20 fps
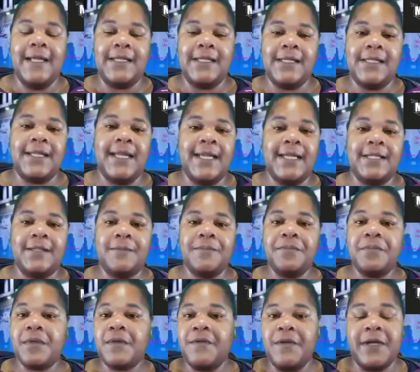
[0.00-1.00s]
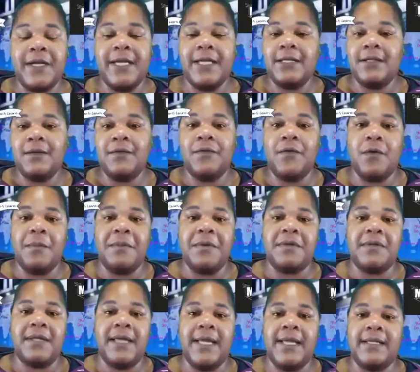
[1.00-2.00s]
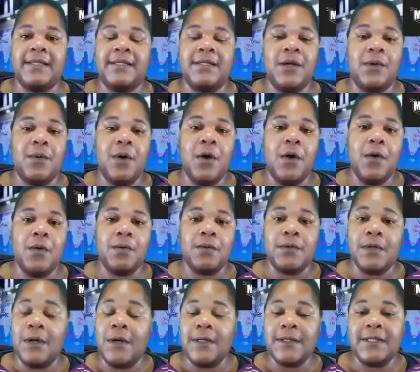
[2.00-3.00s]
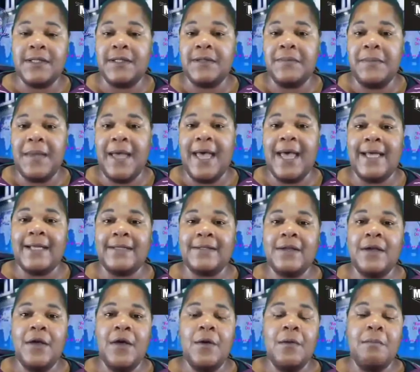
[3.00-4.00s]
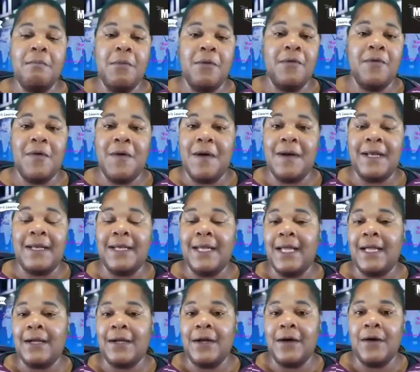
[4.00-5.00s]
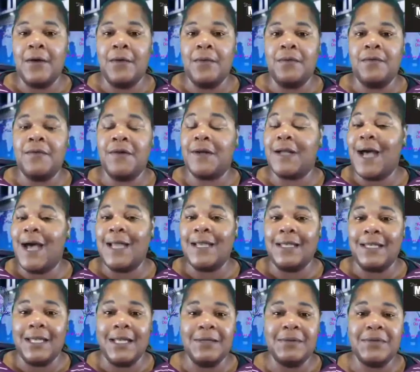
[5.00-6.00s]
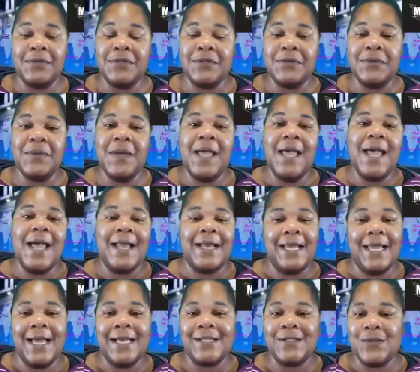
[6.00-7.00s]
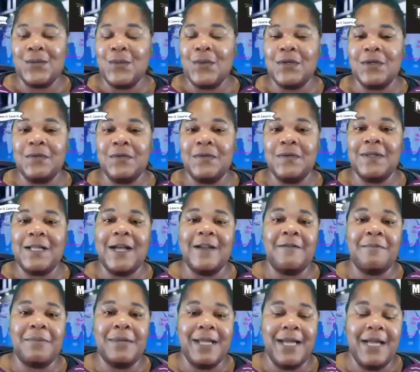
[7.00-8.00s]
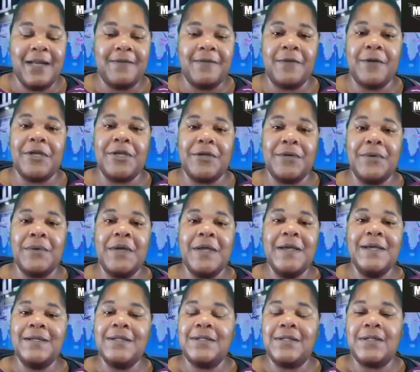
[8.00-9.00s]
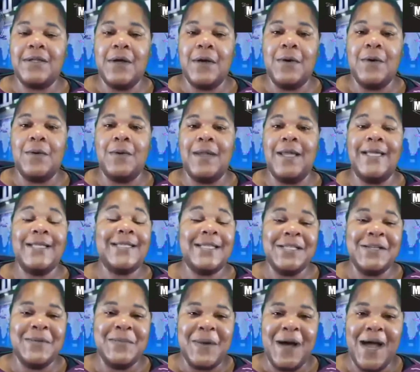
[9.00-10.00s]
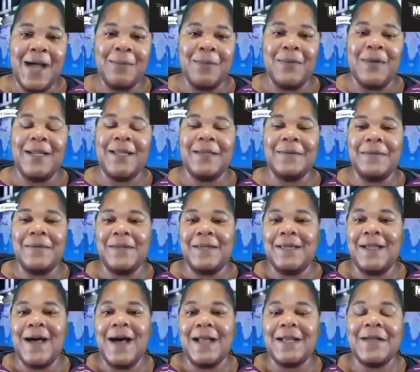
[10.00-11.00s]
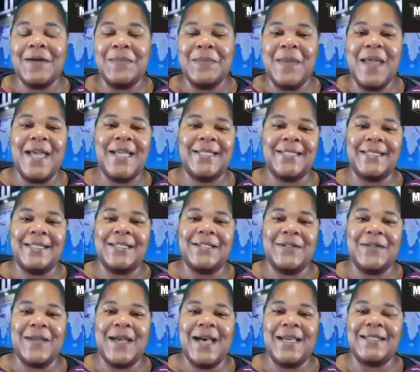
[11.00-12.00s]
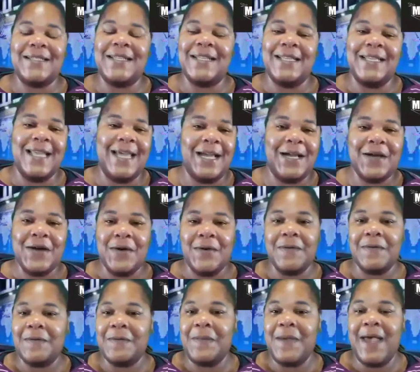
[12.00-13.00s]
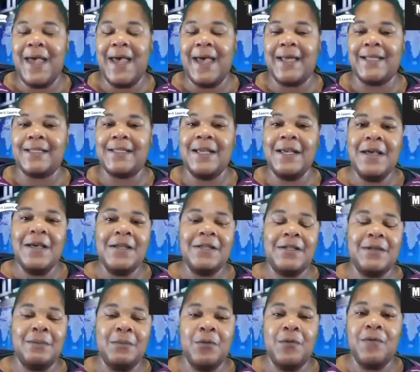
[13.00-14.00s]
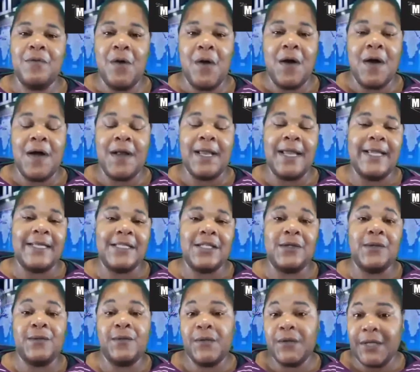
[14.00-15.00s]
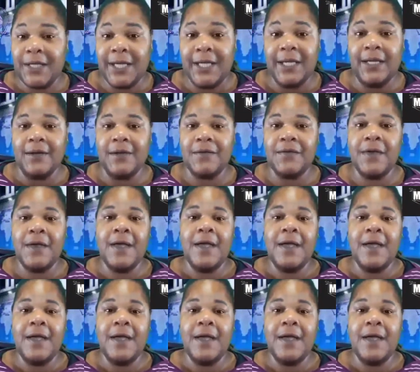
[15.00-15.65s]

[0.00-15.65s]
it states, "Forget the former things, don't hold on to the past. Move on and let go, for God loves you and he has a wonderful life planned for you." So it's in the Bible. God commands us, you guys, to let go of the past, to move on, and to forgive.